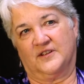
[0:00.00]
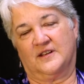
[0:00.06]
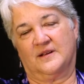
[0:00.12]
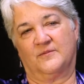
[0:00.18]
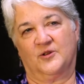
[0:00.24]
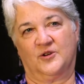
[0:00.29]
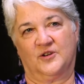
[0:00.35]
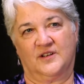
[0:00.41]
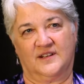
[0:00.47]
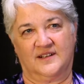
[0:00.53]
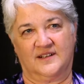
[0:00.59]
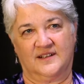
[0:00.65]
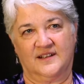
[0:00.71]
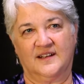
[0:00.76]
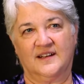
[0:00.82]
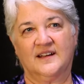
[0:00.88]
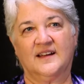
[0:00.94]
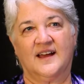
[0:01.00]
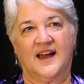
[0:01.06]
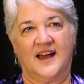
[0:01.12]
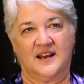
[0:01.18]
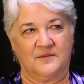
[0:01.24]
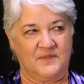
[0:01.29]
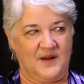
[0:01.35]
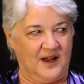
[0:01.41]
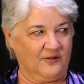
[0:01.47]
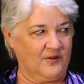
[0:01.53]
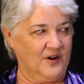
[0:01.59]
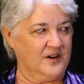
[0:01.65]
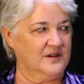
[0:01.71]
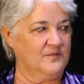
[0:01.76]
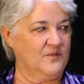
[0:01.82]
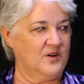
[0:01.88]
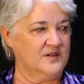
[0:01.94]
the community had a
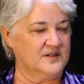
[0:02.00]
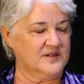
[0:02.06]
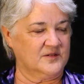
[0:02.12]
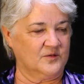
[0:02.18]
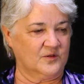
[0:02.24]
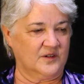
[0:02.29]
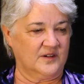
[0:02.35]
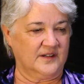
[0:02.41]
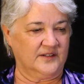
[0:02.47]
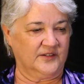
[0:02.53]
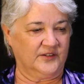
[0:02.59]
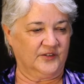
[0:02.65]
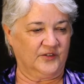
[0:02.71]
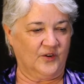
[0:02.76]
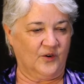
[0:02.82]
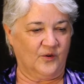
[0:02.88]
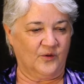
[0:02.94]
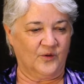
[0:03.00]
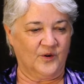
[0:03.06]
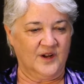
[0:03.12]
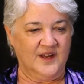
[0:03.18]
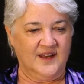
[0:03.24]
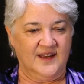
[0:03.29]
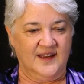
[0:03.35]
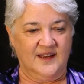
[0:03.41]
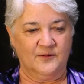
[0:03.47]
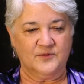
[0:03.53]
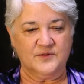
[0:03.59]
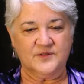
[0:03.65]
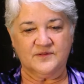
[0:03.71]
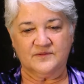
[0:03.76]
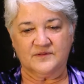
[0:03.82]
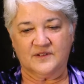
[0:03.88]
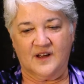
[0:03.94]
background in Montessori. And so it
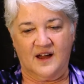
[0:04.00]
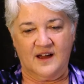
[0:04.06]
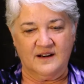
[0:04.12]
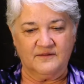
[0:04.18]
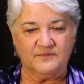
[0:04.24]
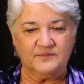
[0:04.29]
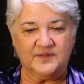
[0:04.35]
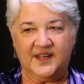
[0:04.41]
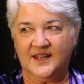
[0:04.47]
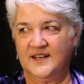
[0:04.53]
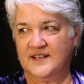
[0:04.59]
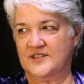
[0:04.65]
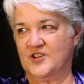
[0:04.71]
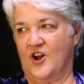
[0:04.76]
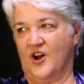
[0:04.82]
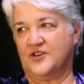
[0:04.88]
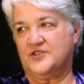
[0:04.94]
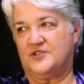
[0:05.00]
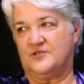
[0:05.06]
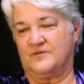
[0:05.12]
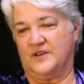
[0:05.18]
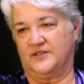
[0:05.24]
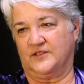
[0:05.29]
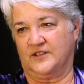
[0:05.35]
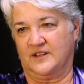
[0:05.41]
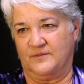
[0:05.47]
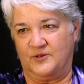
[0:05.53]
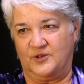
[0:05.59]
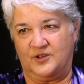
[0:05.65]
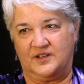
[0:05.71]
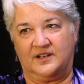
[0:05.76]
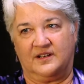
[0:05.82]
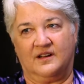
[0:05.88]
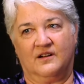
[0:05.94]
was kind of getting tossed around the
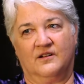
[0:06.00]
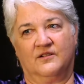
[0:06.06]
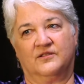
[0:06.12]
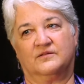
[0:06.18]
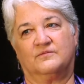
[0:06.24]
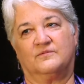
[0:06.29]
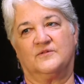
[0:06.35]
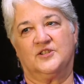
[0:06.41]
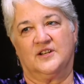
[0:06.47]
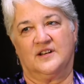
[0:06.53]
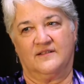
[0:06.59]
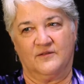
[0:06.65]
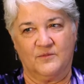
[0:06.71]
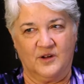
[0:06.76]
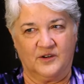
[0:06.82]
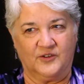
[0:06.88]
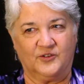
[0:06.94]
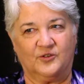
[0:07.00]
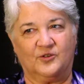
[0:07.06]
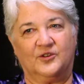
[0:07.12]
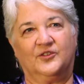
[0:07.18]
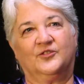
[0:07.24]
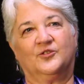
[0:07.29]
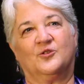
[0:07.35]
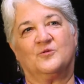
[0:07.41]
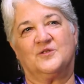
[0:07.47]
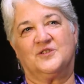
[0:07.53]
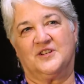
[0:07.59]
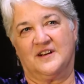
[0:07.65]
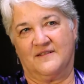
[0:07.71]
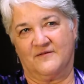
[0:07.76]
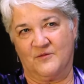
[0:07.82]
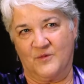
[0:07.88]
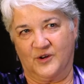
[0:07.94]
community. Oh, we should have a Montessori school. We should
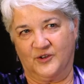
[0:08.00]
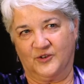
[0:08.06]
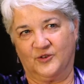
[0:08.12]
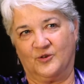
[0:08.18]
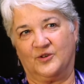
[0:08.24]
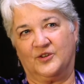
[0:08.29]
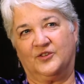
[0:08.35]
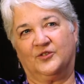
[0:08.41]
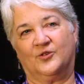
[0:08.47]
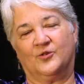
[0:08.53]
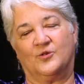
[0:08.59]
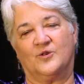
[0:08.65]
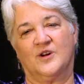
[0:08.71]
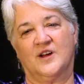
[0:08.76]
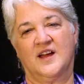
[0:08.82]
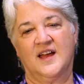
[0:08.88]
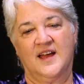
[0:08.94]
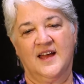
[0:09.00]
have a Montessori school.